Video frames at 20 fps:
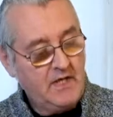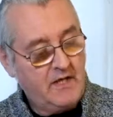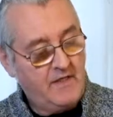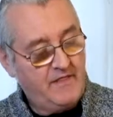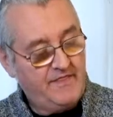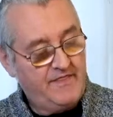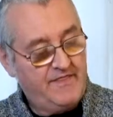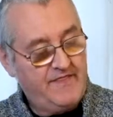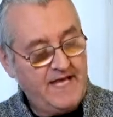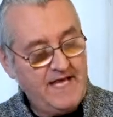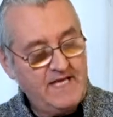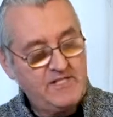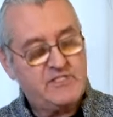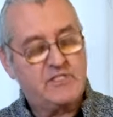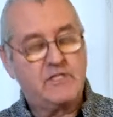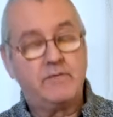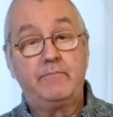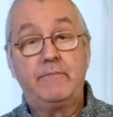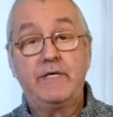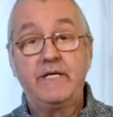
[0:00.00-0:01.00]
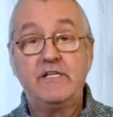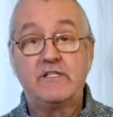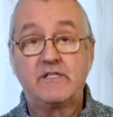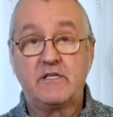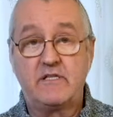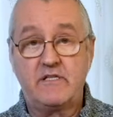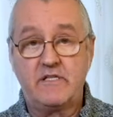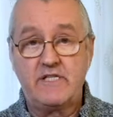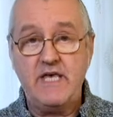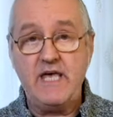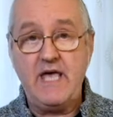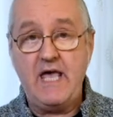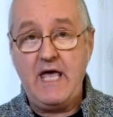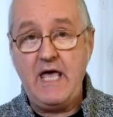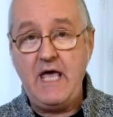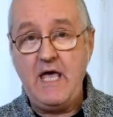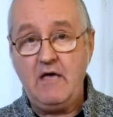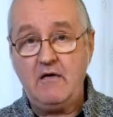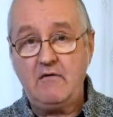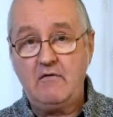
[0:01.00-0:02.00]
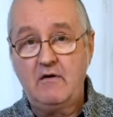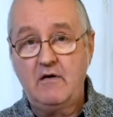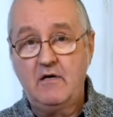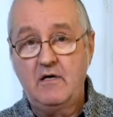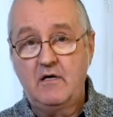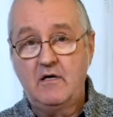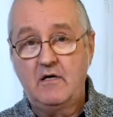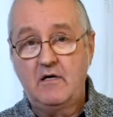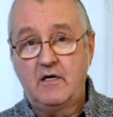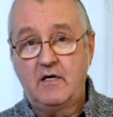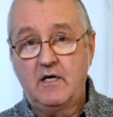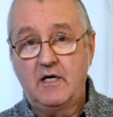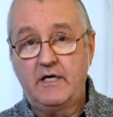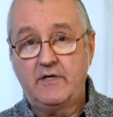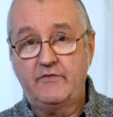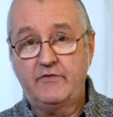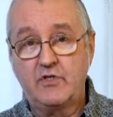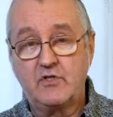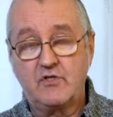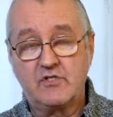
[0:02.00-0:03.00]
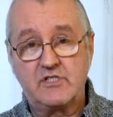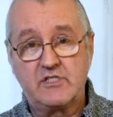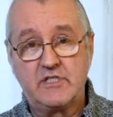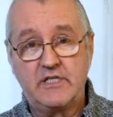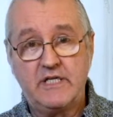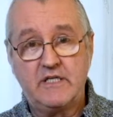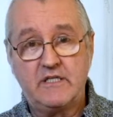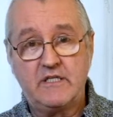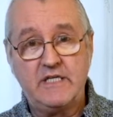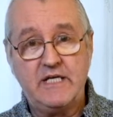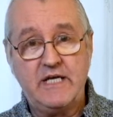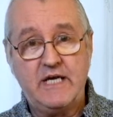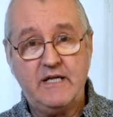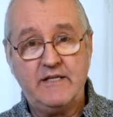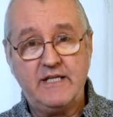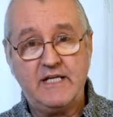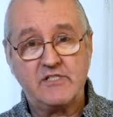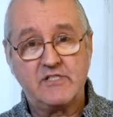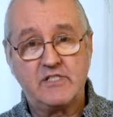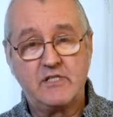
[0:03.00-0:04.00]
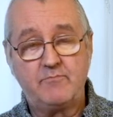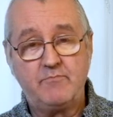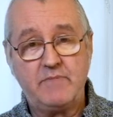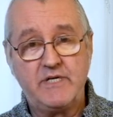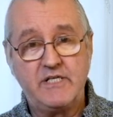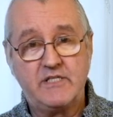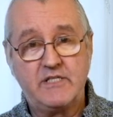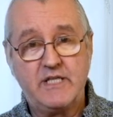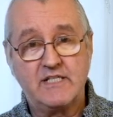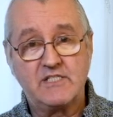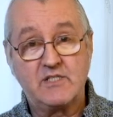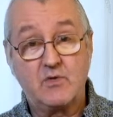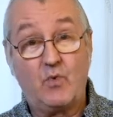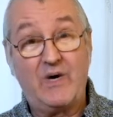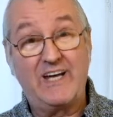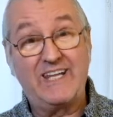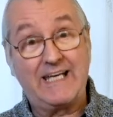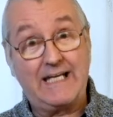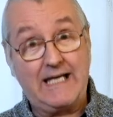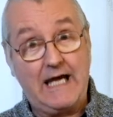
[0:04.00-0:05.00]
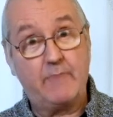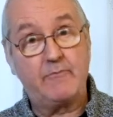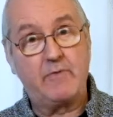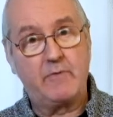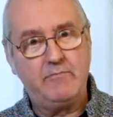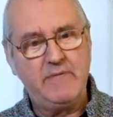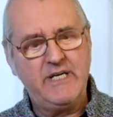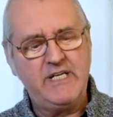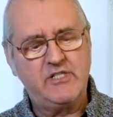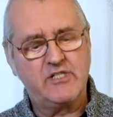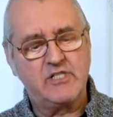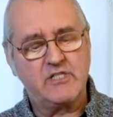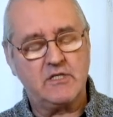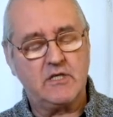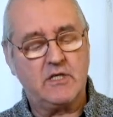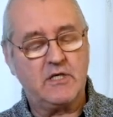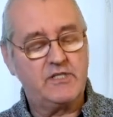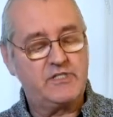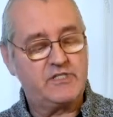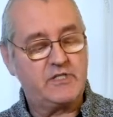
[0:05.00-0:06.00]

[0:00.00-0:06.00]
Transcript: There's the meter there. If you can see it there, that's the meet, that's the way the camera meters light.